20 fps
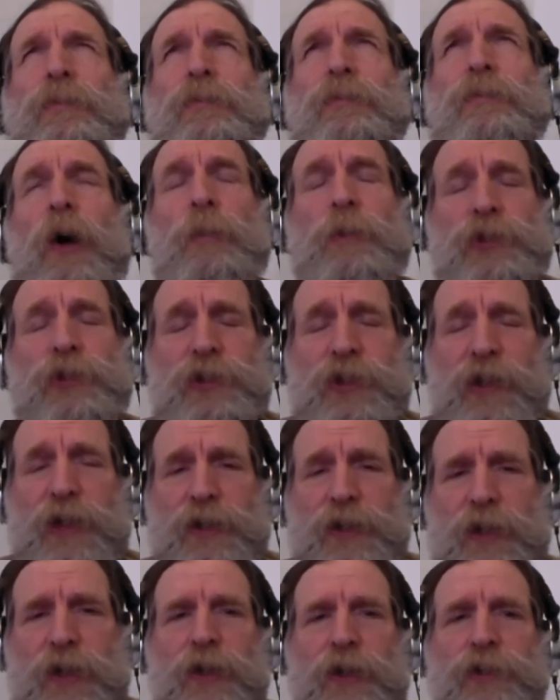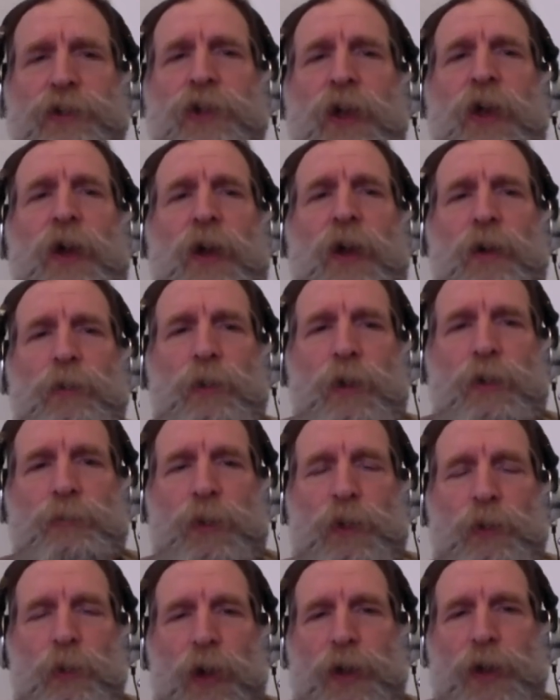almost 10 years. We've
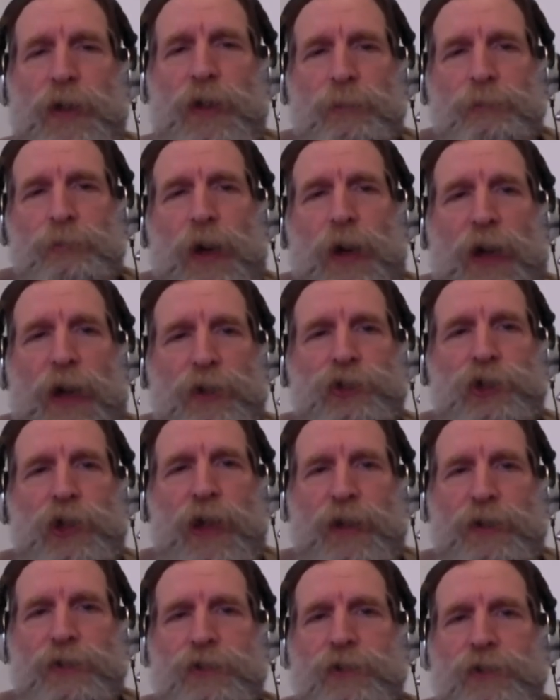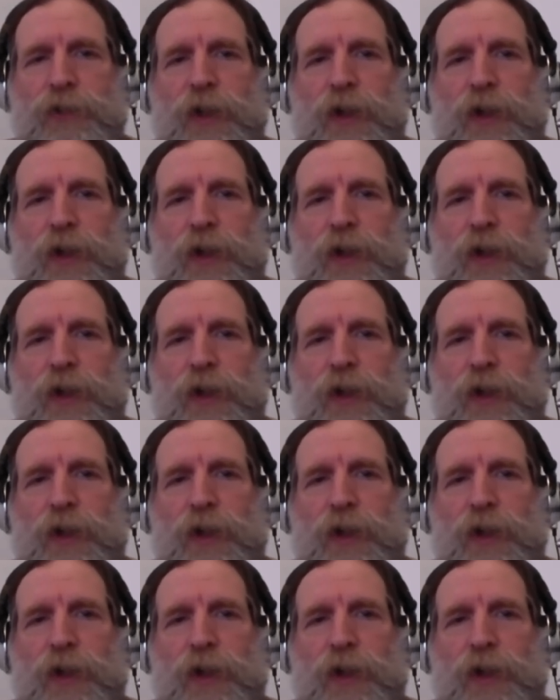been running a project